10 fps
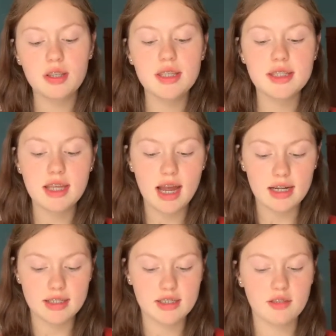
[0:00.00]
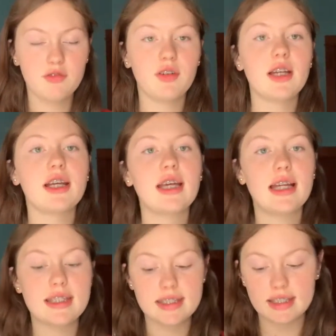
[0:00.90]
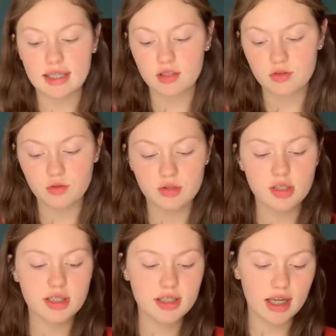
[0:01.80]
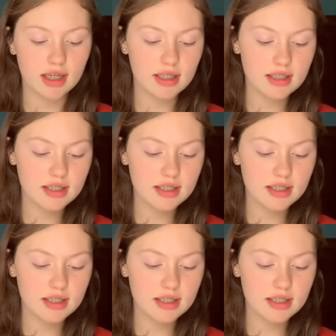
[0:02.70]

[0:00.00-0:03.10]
the Scottish to fight against King George II.